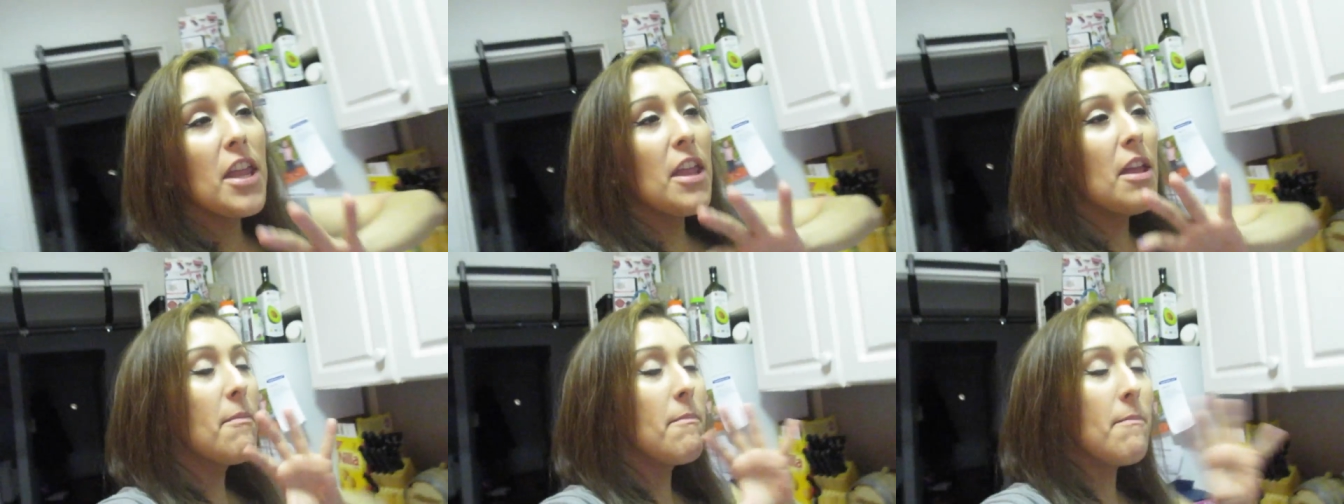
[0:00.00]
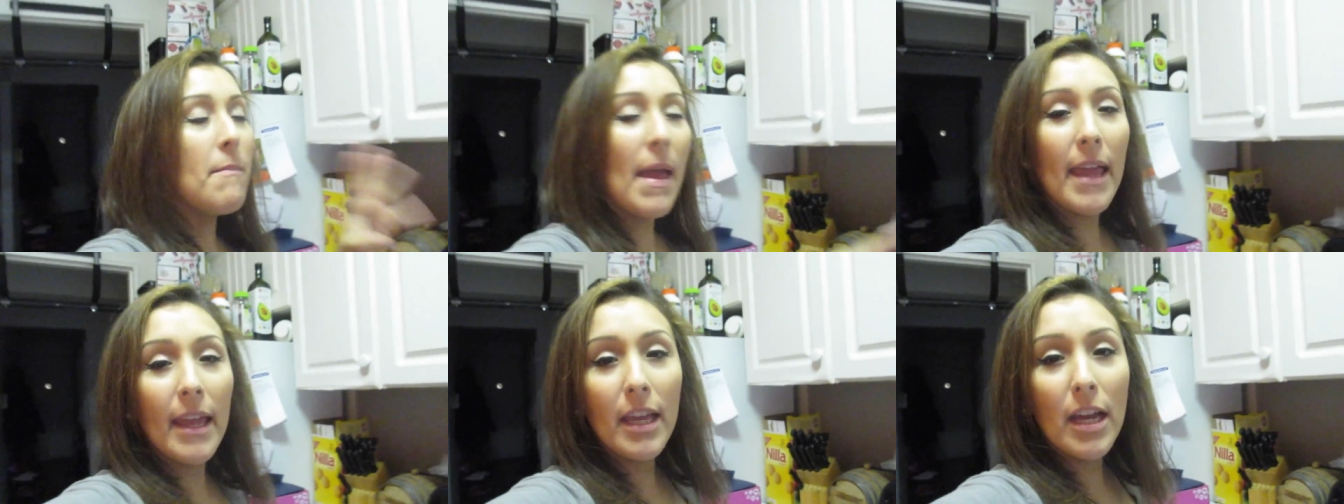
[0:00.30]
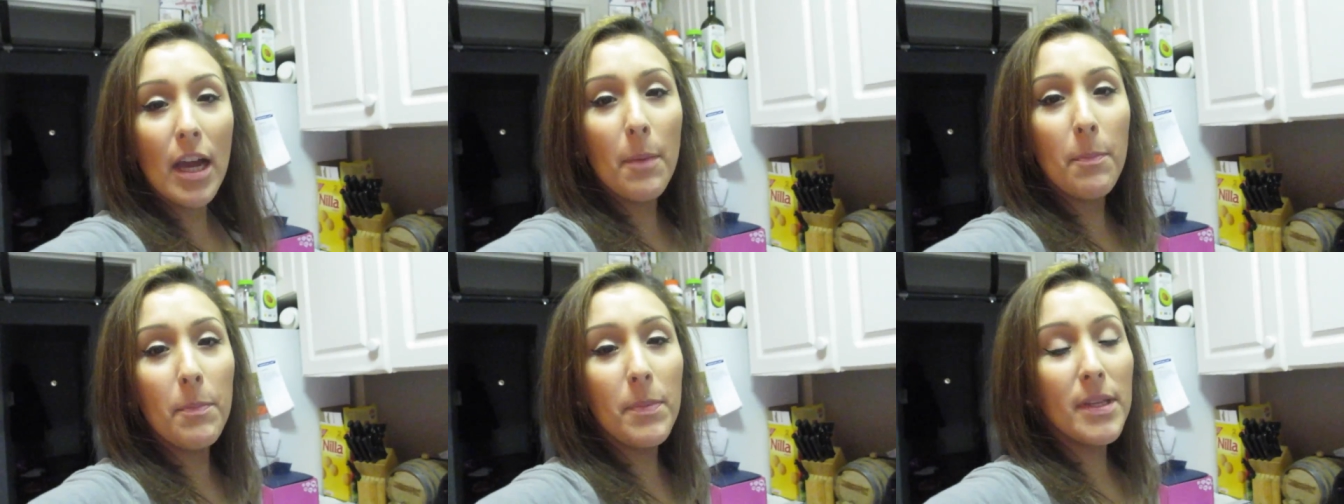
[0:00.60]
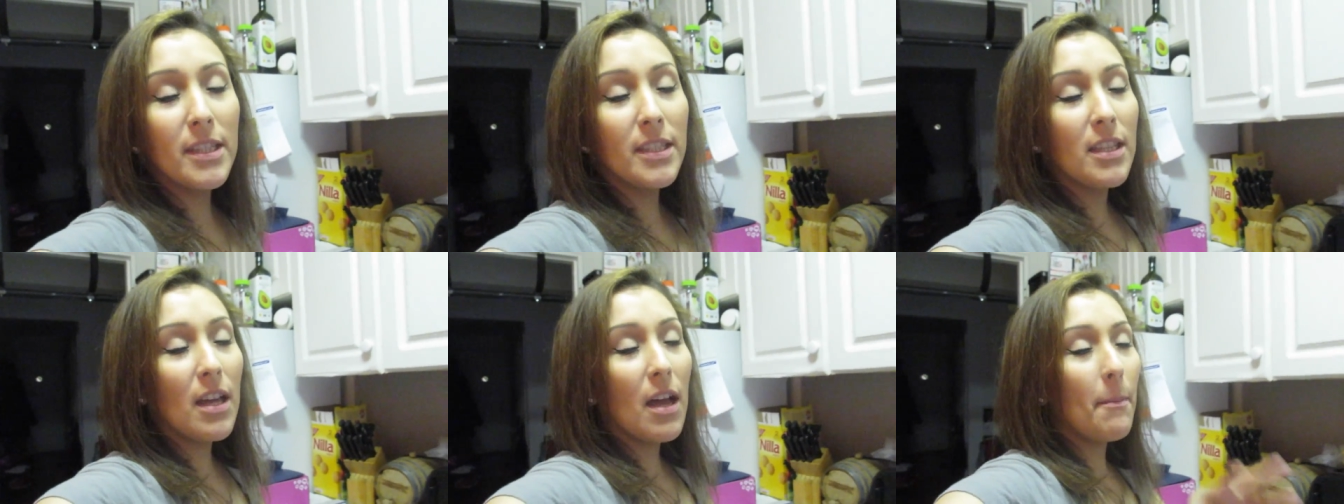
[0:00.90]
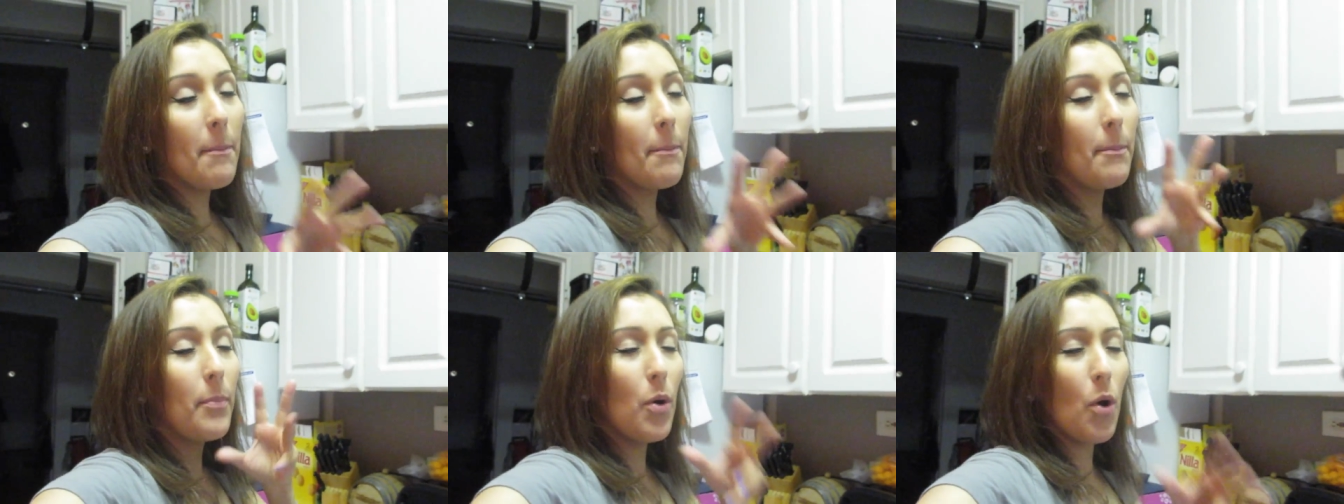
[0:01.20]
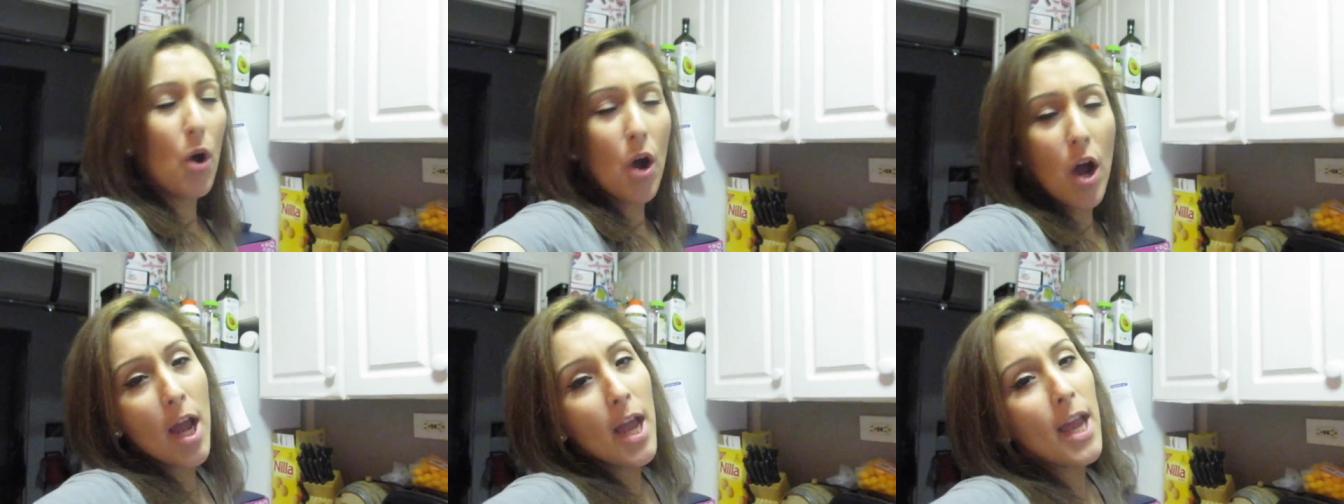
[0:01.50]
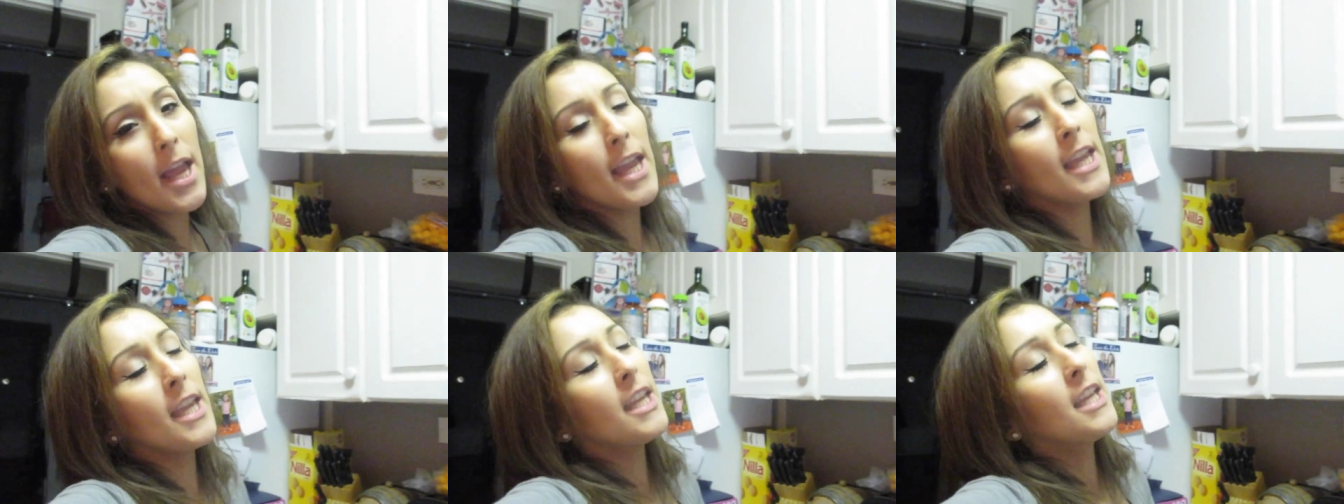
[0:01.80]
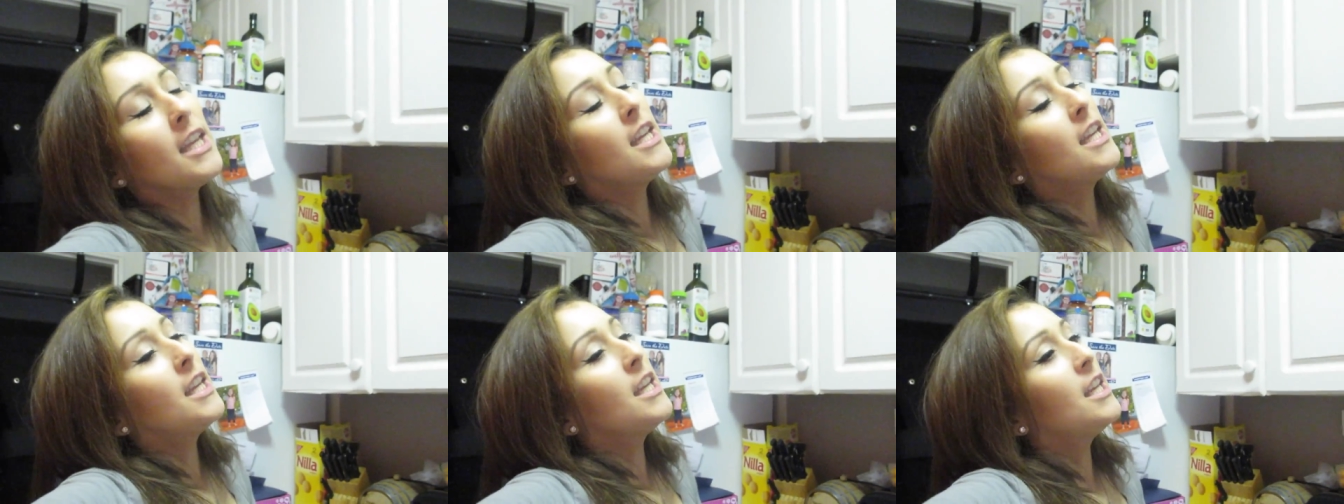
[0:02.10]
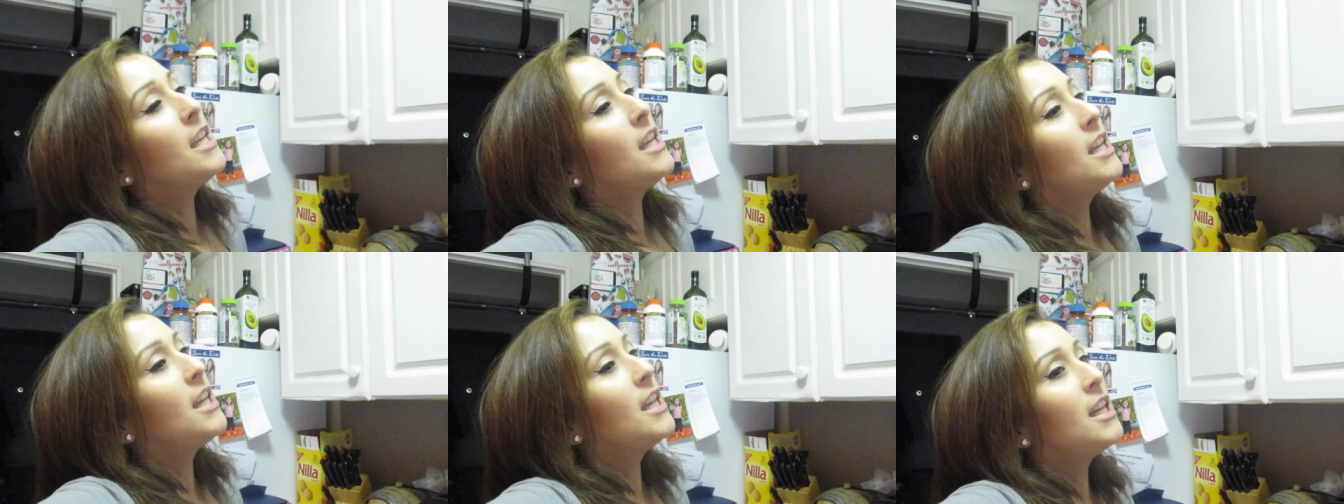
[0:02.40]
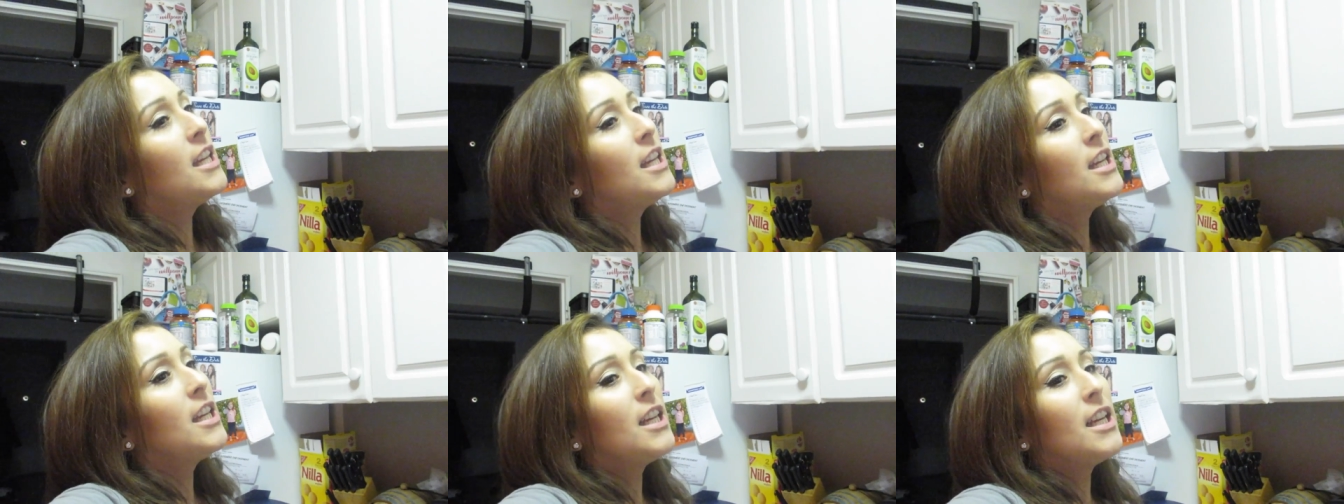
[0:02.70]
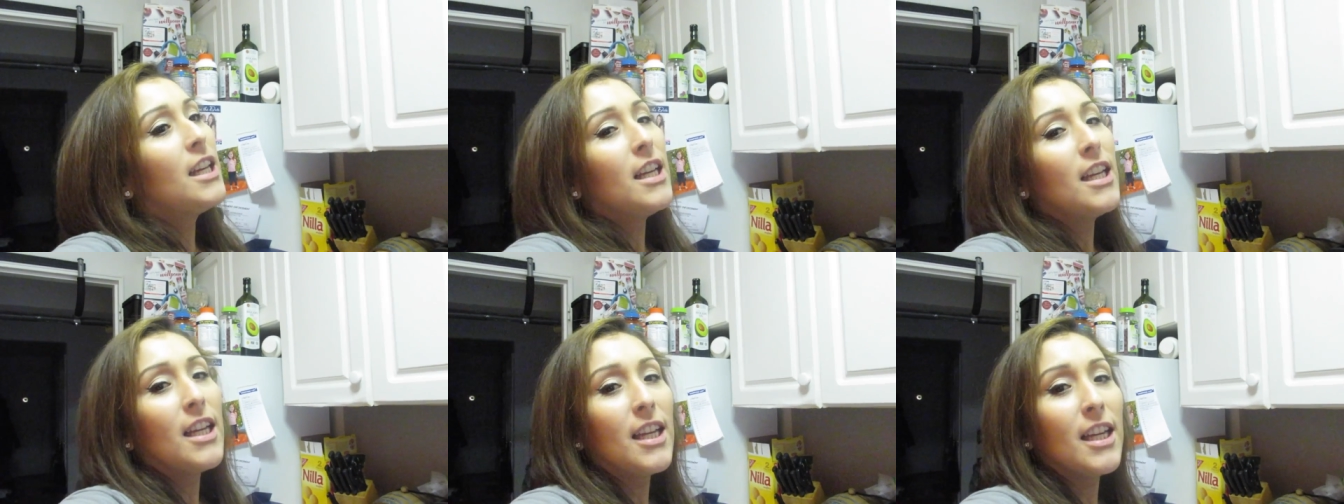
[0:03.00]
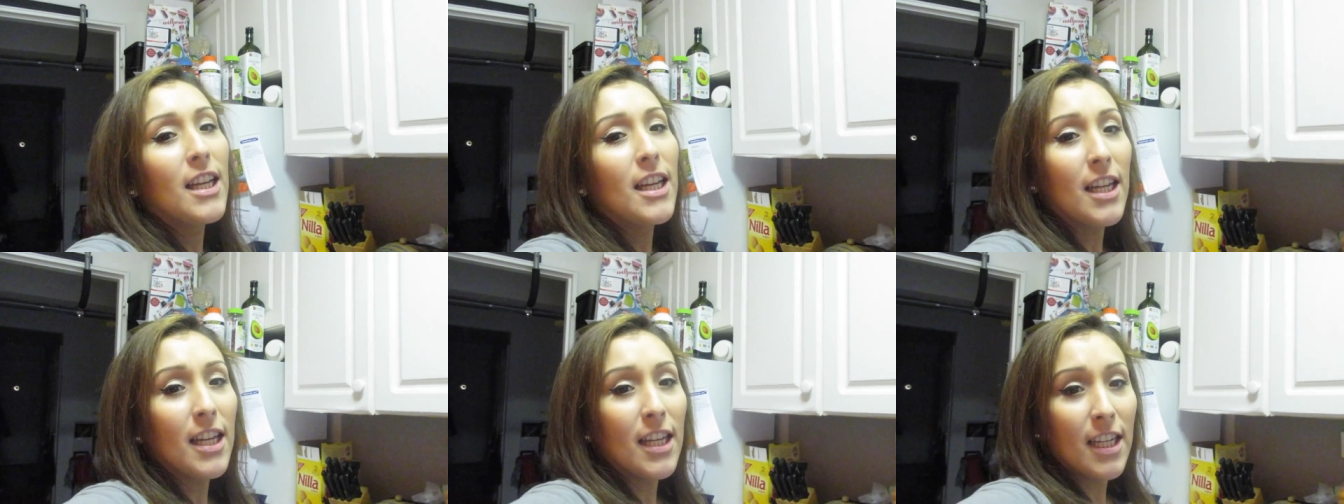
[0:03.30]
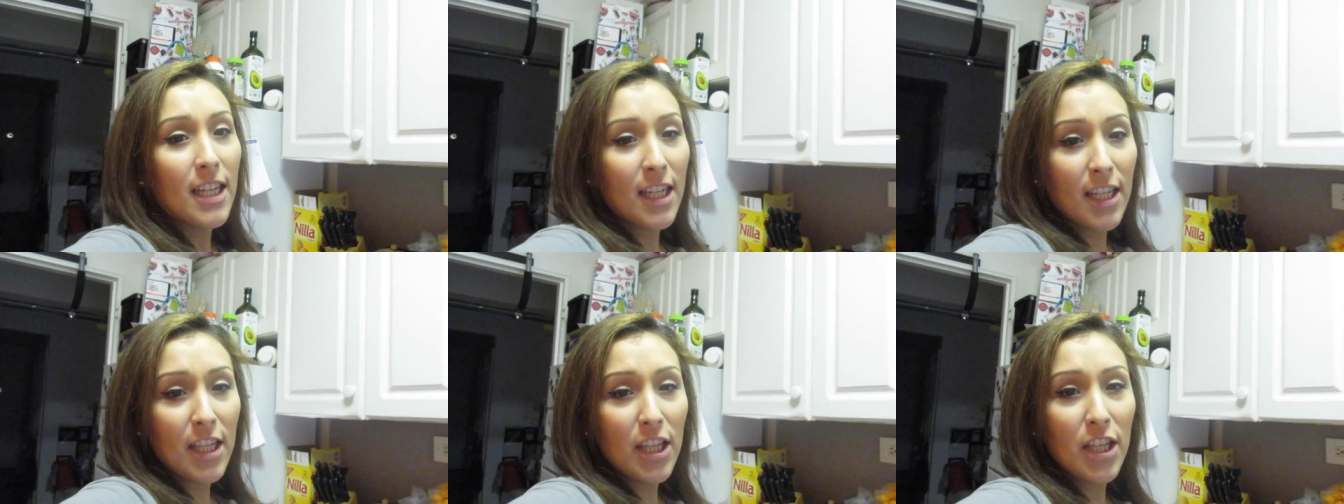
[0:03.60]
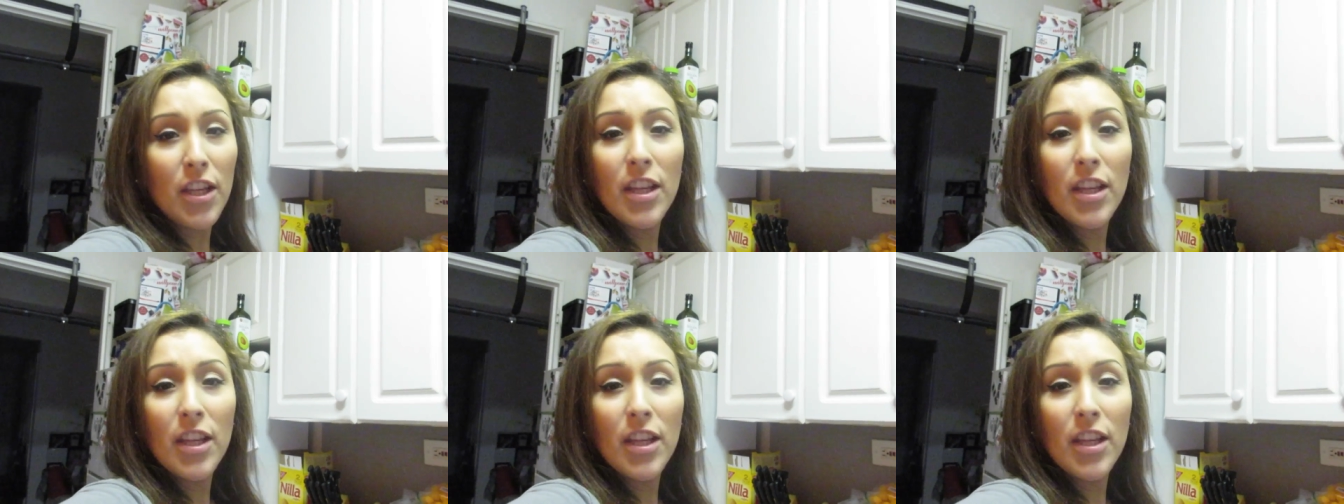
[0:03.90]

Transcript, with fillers: Your yeah, makeup yeah, is on yeah, point.